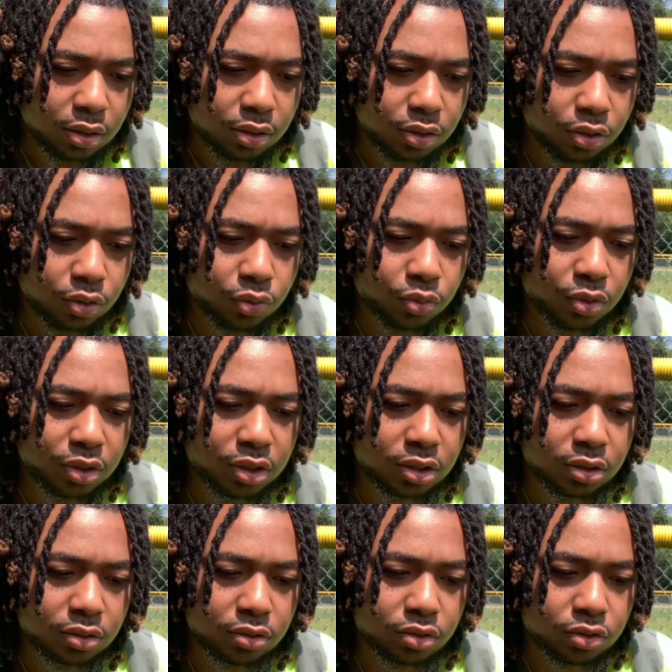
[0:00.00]
You want to
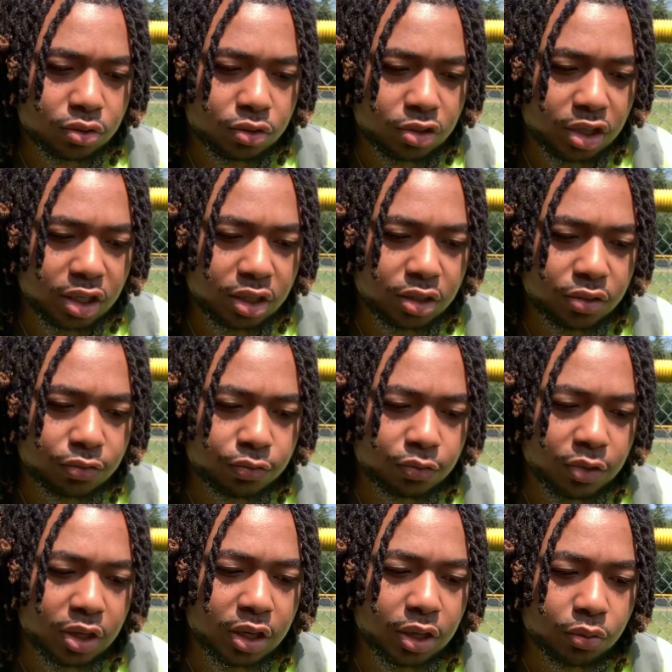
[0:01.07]
try to
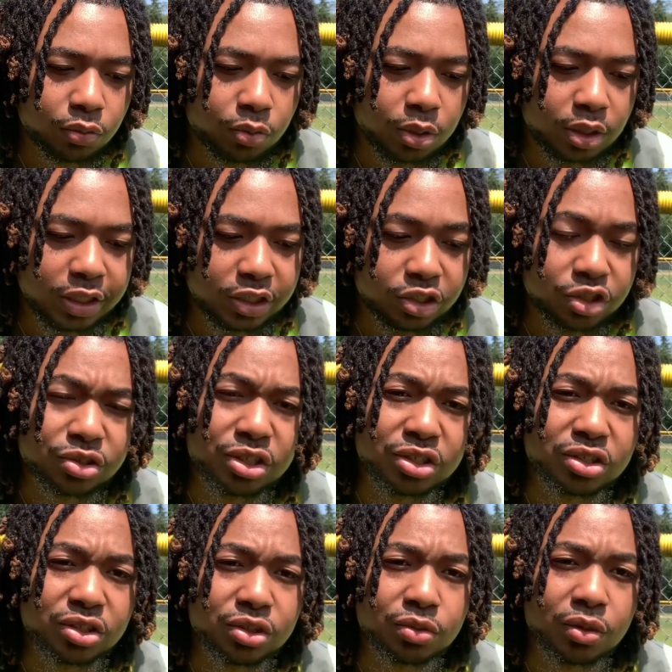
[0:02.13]
define what is
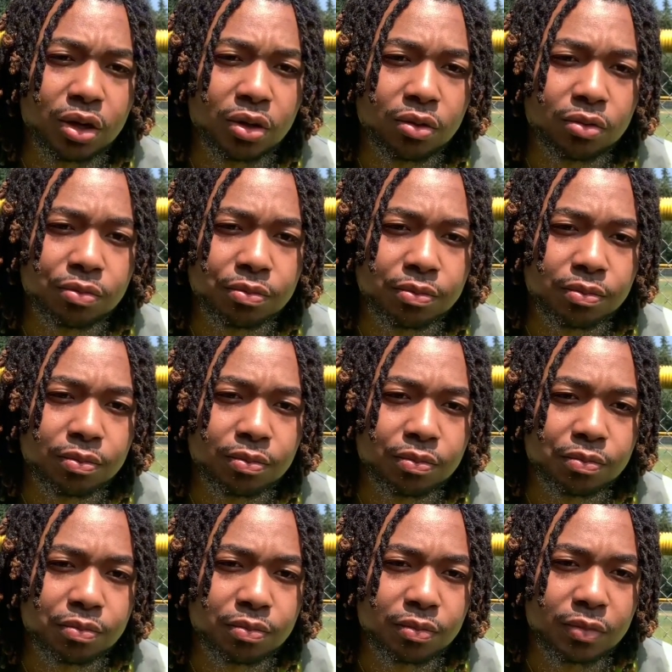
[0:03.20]
stressing you out.
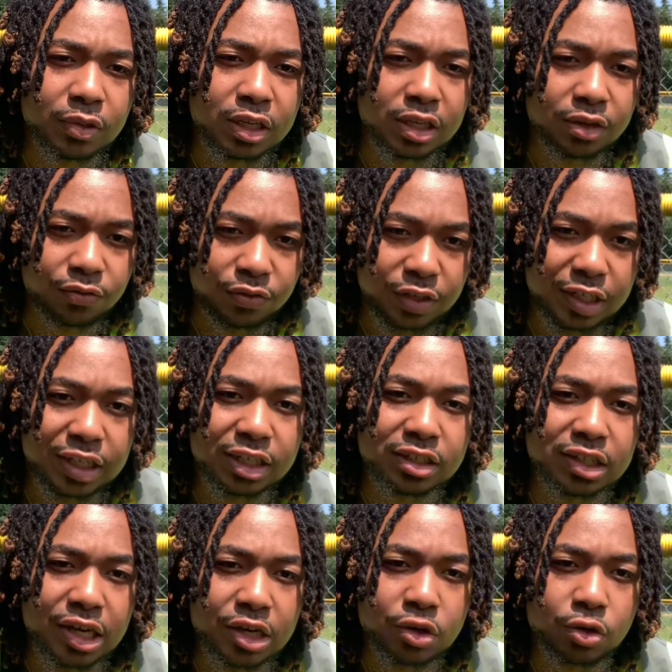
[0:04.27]
And if it is
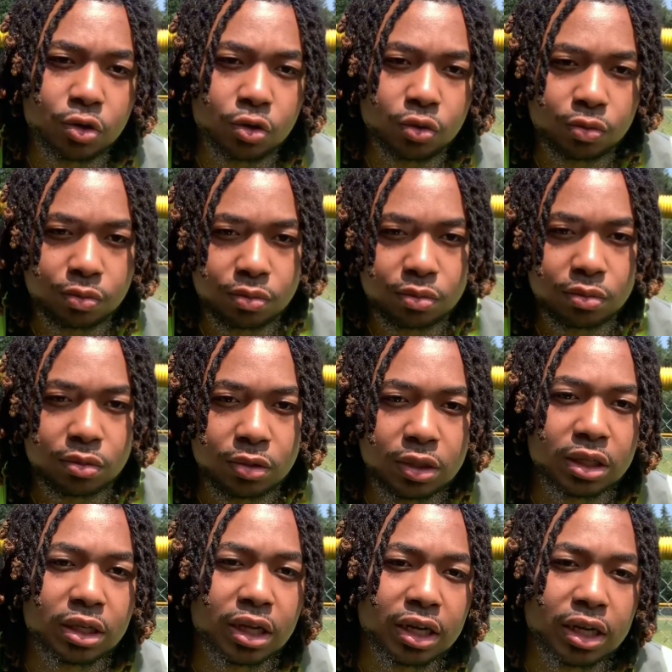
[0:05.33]
at home,
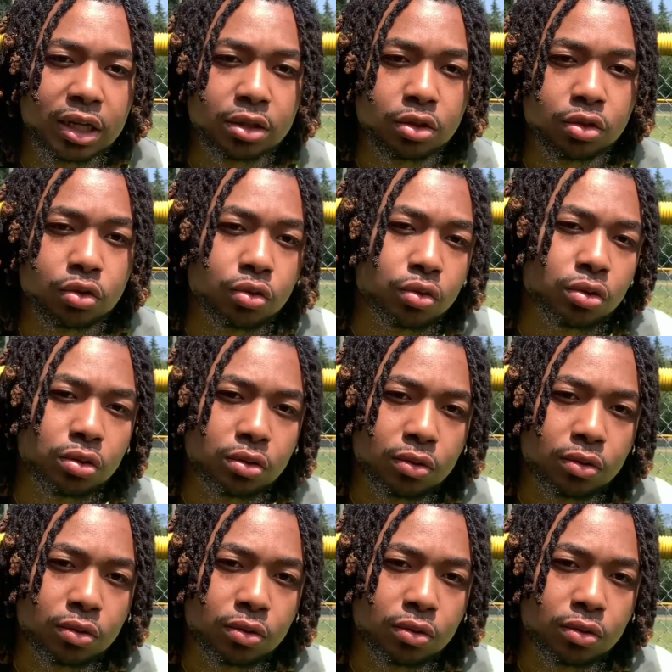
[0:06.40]
leave that at the door.